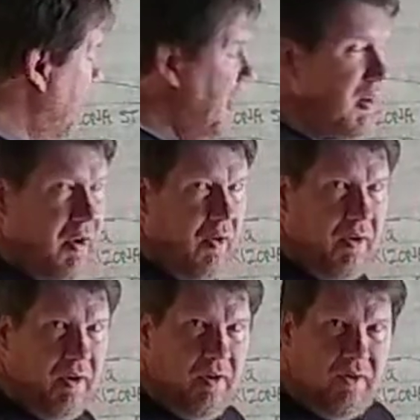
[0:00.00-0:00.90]
State
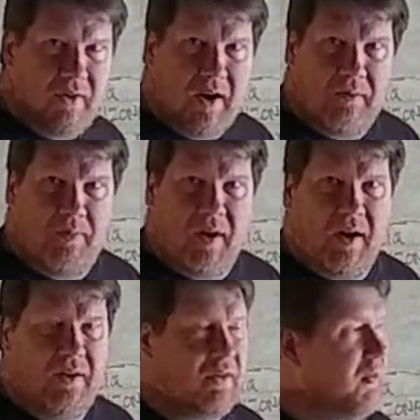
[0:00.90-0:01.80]
going to South
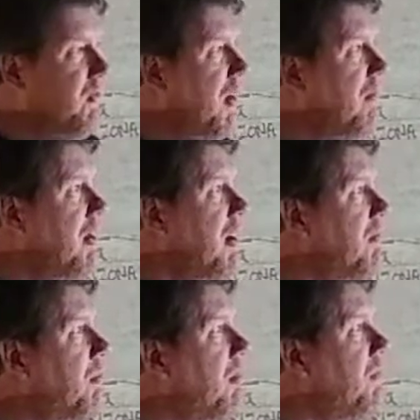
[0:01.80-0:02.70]
Bend. They're five and a
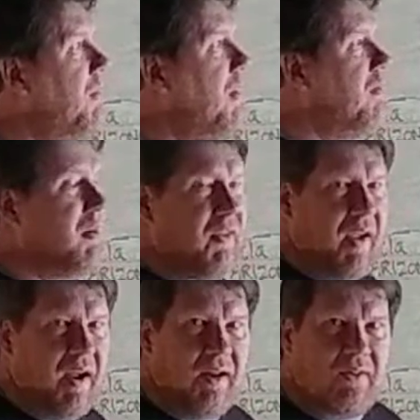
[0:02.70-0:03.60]
half point favorites
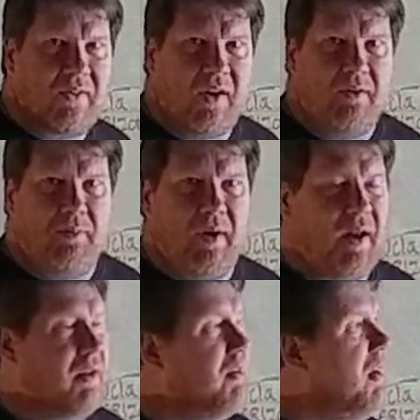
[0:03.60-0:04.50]
at South
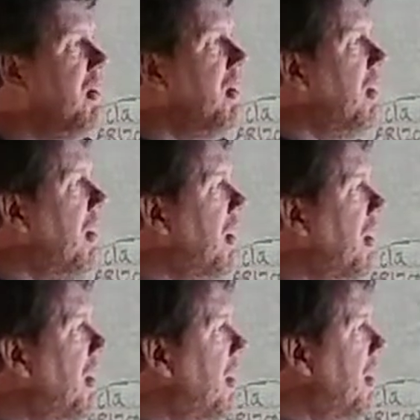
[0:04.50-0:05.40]
Bend.
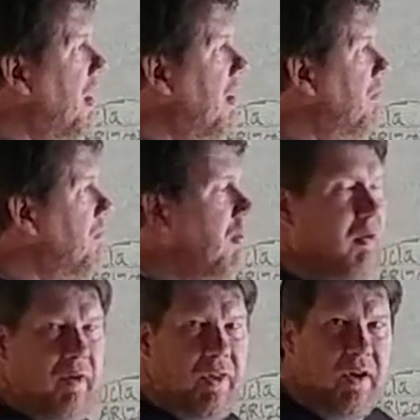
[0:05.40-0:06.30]
Um, what
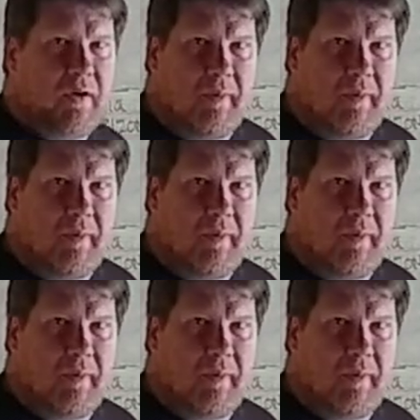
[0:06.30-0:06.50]
do we think